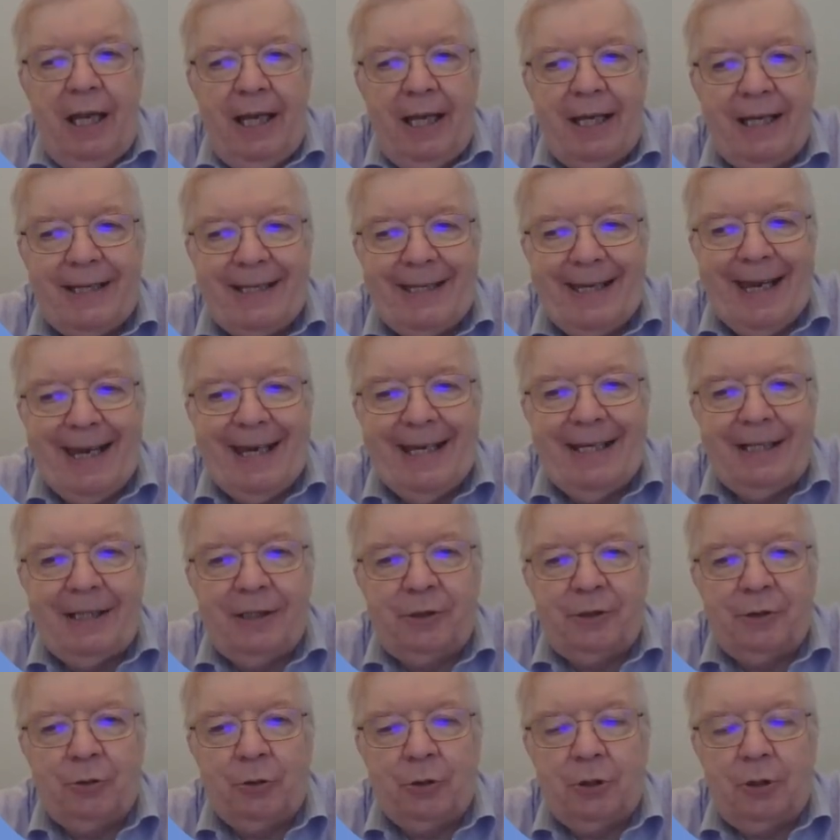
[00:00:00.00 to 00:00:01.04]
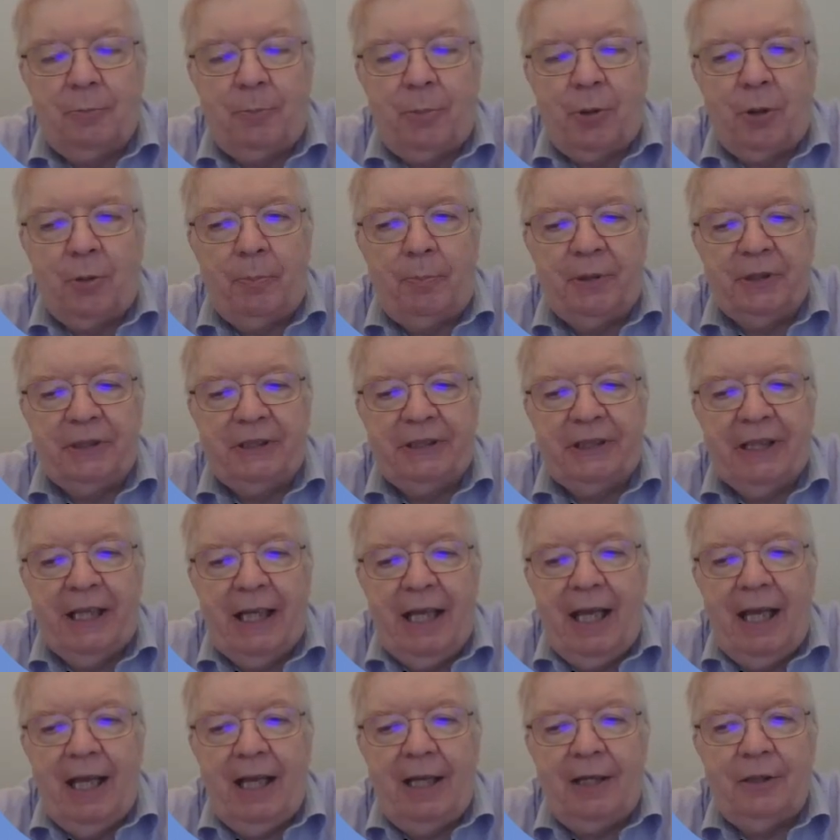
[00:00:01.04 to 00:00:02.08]
intent, a social purpose,
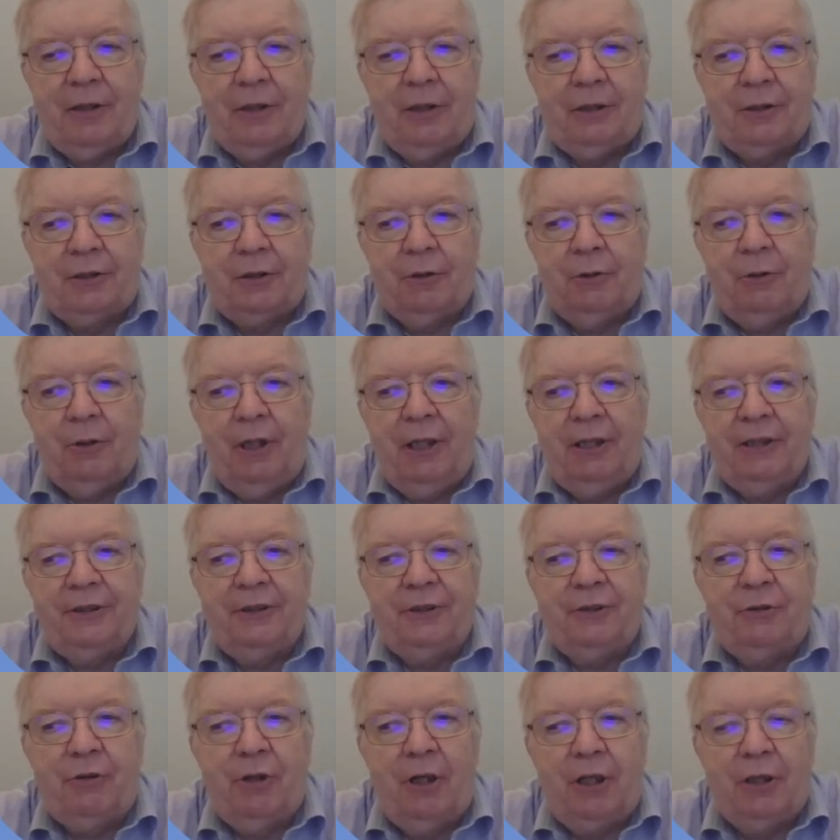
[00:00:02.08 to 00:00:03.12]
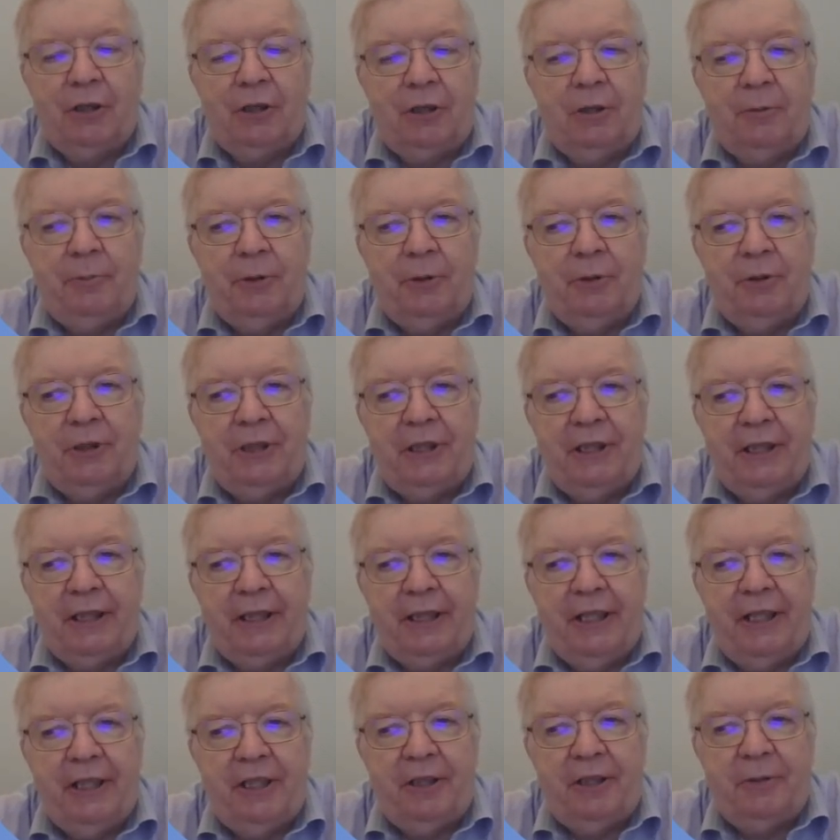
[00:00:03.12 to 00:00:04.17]
and also strong community
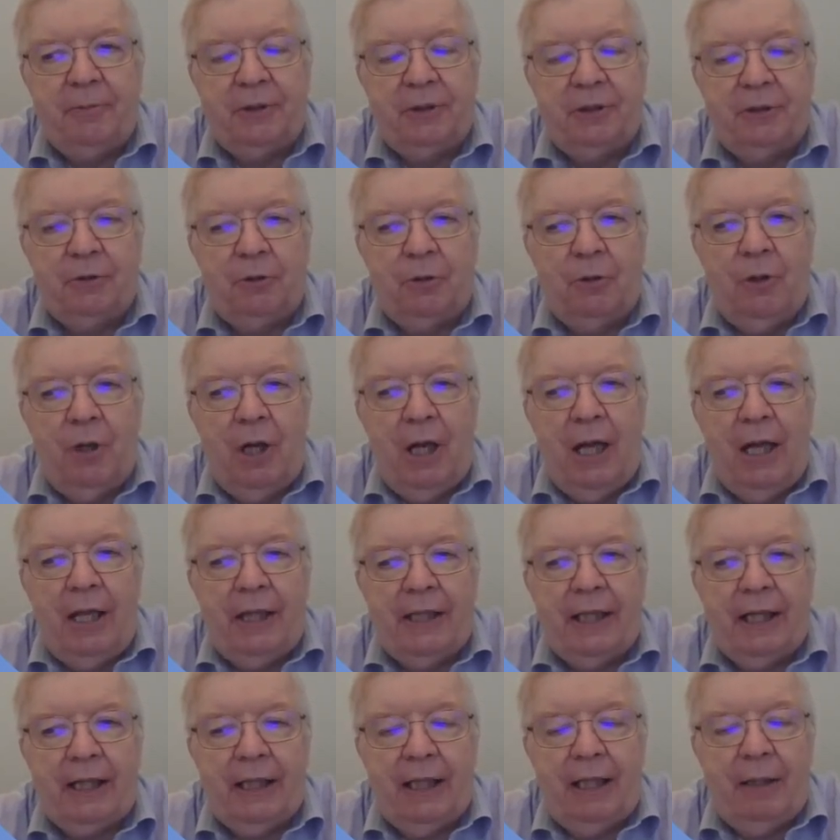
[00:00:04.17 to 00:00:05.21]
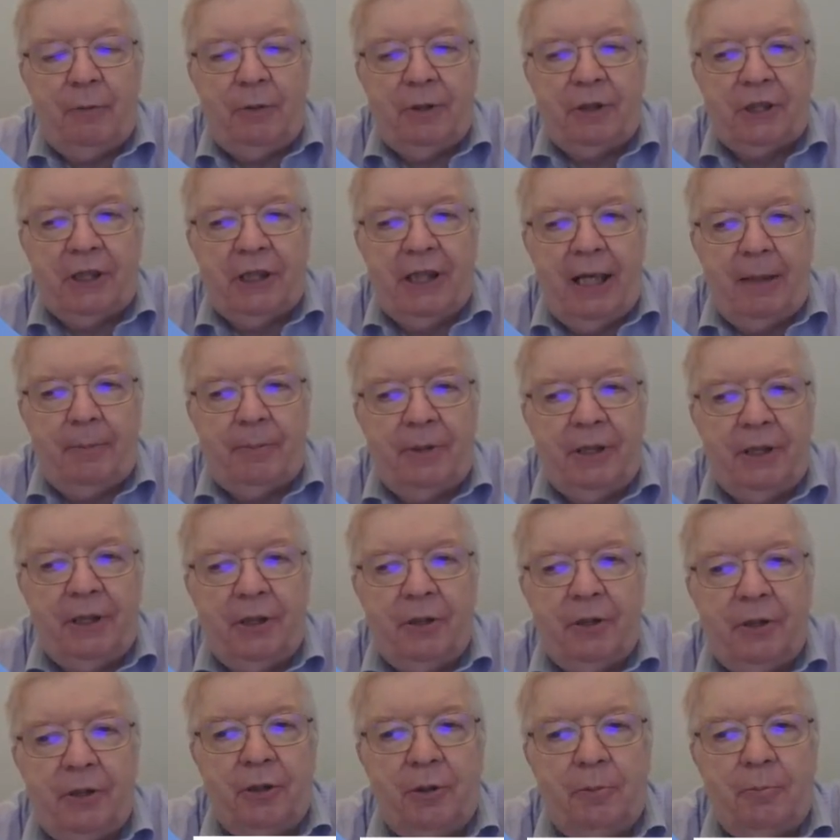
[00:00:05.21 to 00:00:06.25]
engagement. So that which can happen
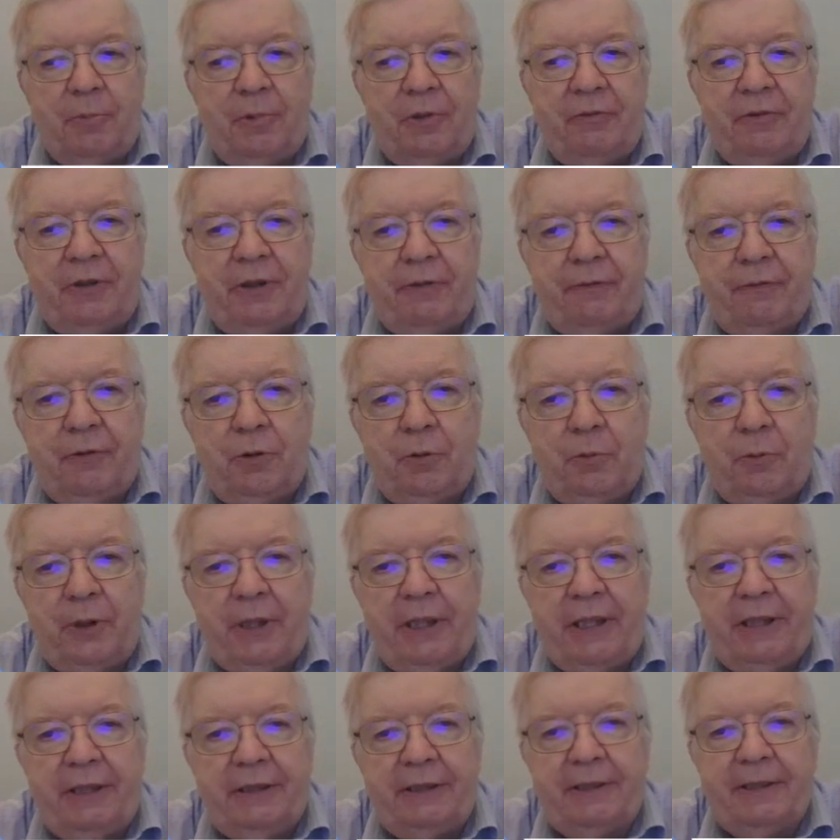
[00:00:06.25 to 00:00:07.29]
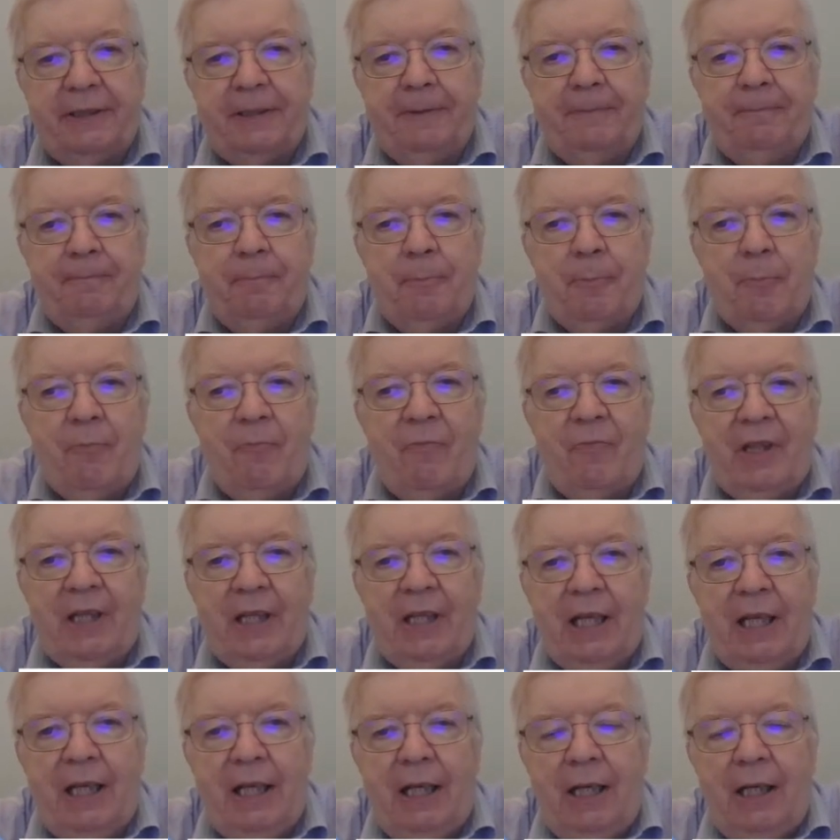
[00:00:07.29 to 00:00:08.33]
in a number of different ways.
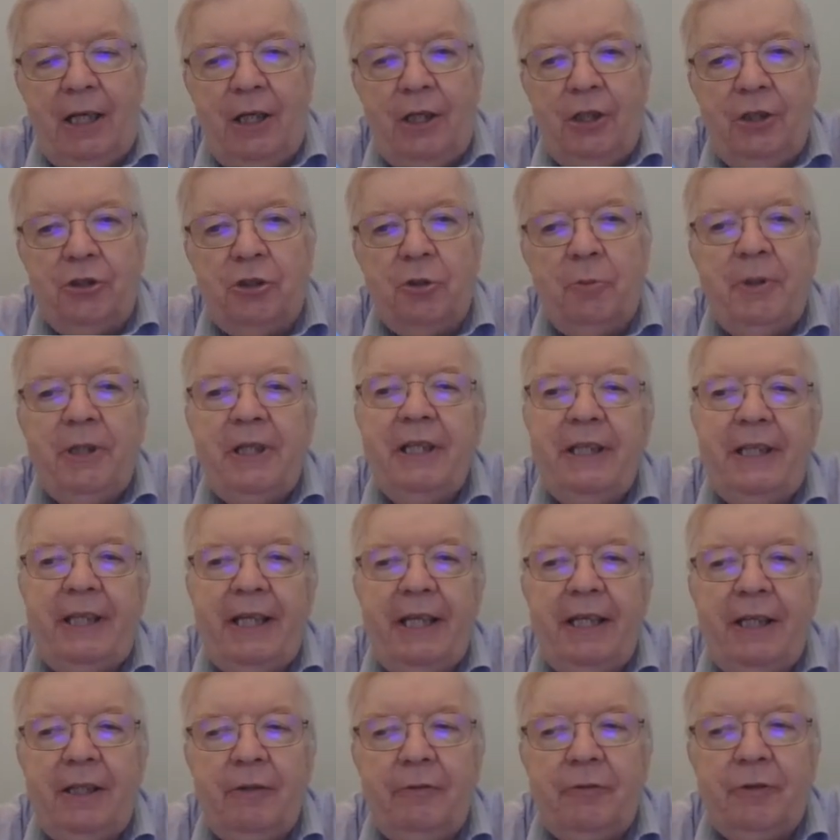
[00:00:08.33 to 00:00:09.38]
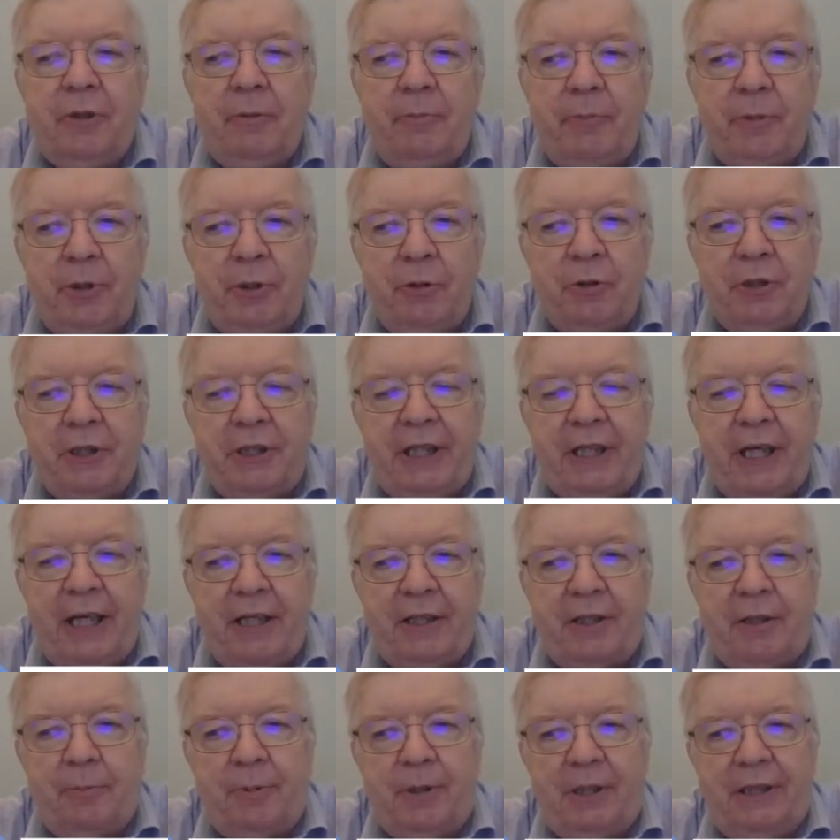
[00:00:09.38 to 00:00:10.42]
So we can think of community
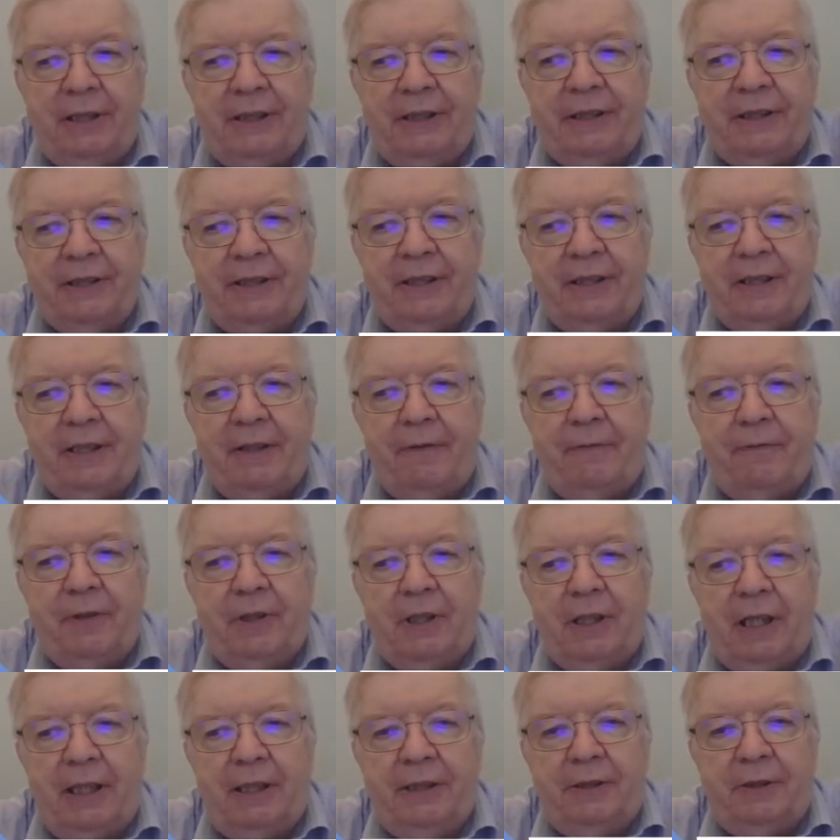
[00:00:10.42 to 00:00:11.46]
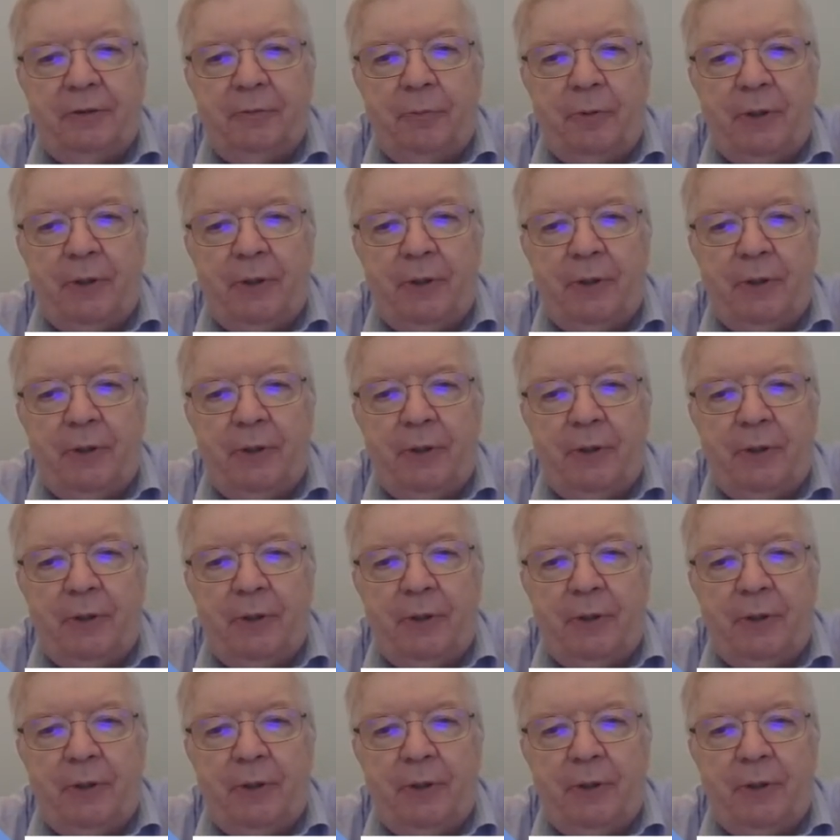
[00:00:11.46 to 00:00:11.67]
enterprises in different kinds of